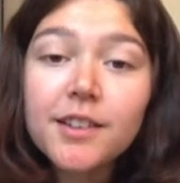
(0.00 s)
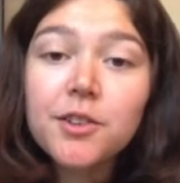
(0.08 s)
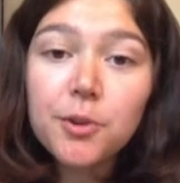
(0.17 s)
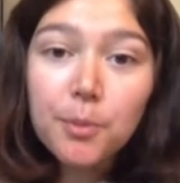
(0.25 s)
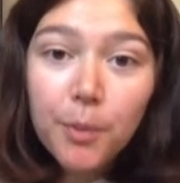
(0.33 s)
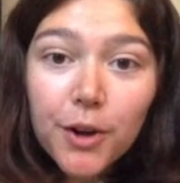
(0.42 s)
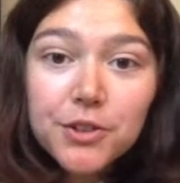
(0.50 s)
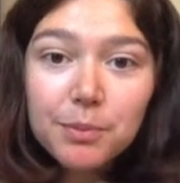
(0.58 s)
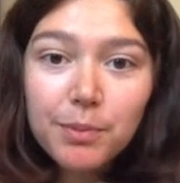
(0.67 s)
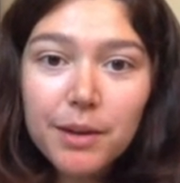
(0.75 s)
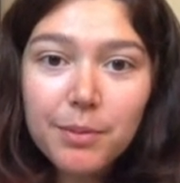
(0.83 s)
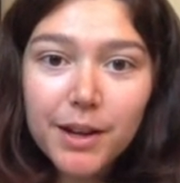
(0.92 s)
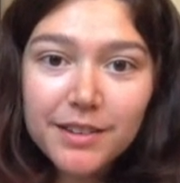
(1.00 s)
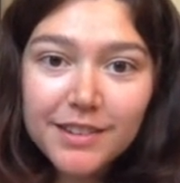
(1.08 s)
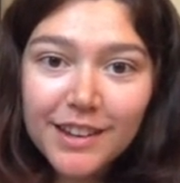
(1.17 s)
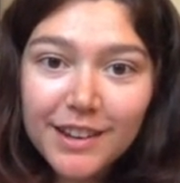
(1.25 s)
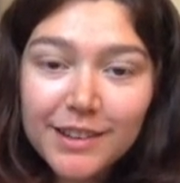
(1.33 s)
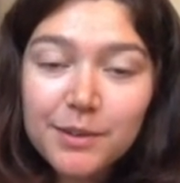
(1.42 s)
You multiply by
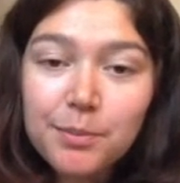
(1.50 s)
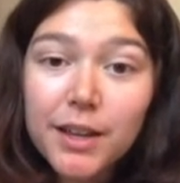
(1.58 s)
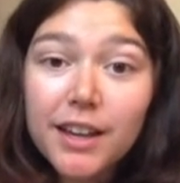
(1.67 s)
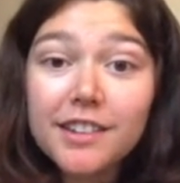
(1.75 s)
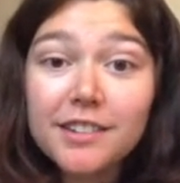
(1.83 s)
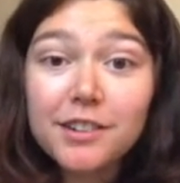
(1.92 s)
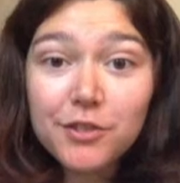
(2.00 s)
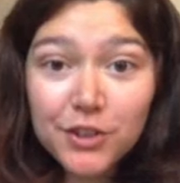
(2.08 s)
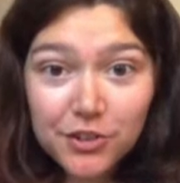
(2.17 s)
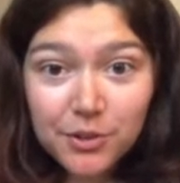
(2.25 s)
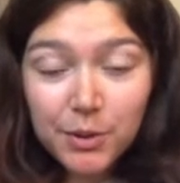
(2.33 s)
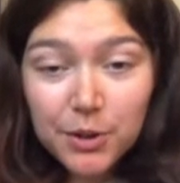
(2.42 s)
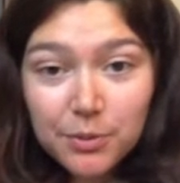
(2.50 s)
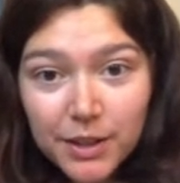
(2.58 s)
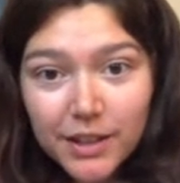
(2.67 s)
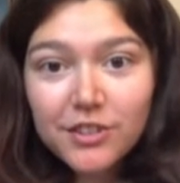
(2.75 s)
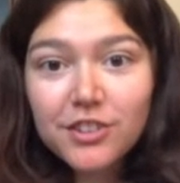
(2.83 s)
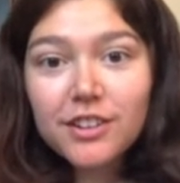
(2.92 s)
6 because division and
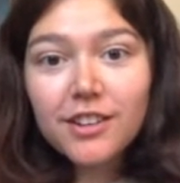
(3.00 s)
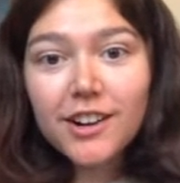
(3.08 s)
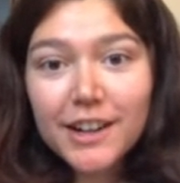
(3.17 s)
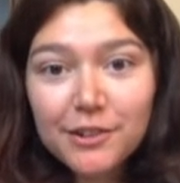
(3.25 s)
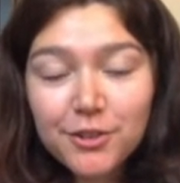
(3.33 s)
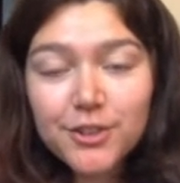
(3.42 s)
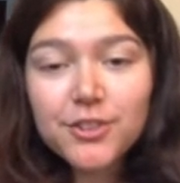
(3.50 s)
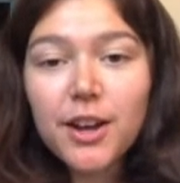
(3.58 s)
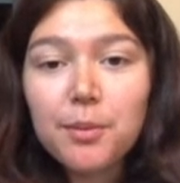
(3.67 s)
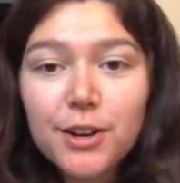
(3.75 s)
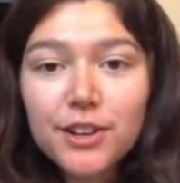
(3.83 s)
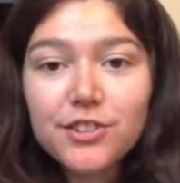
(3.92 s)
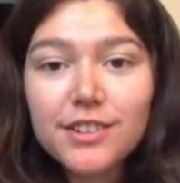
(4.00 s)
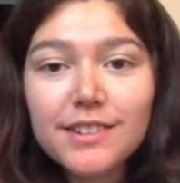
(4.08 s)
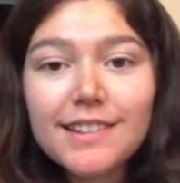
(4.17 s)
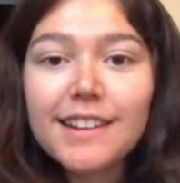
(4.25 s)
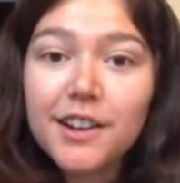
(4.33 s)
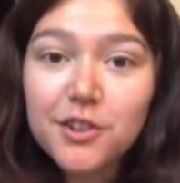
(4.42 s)
multiplication are inverse operations
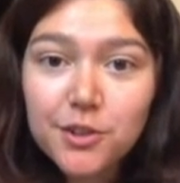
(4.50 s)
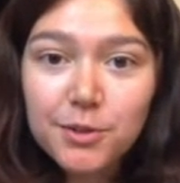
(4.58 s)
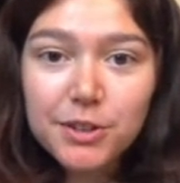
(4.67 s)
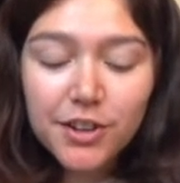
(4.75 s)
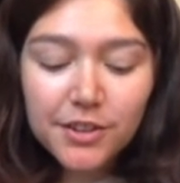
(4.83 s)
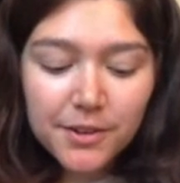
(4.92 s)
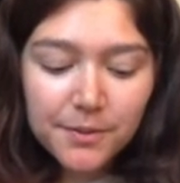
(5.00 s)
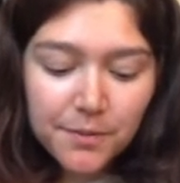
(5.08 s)
that undo each other.